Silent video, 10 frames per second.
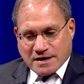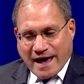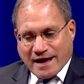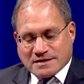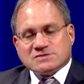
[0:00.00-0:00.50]

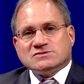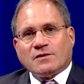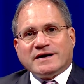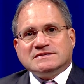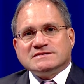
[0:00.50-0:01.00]
And
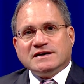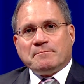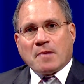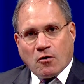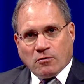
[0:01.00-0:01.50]
so I see a
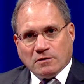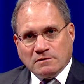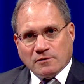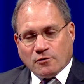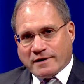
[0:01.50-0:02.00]

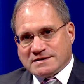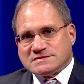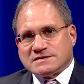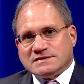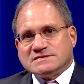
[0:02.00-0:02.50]
mole or I
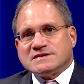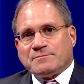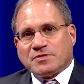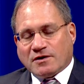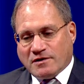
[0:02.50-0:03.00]
see
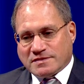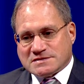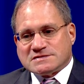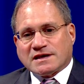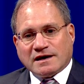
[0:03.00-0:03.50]
something on the
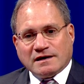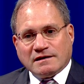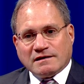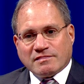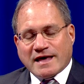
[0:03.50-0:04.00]

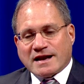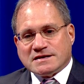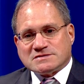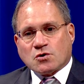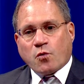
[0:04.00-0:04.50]
skin that
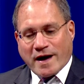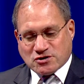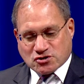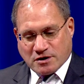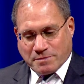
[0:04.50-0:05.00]
is
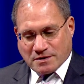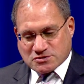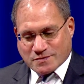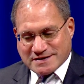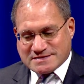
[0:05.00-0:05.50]
questionable.
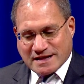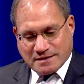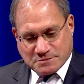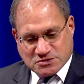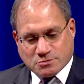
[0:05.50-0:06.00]
So I send
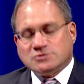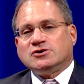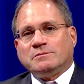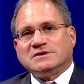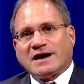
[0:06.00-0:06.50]
them to a
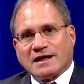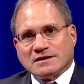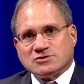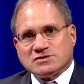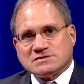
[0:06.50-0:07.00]

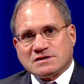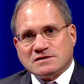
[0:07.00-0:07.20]
dermatologist.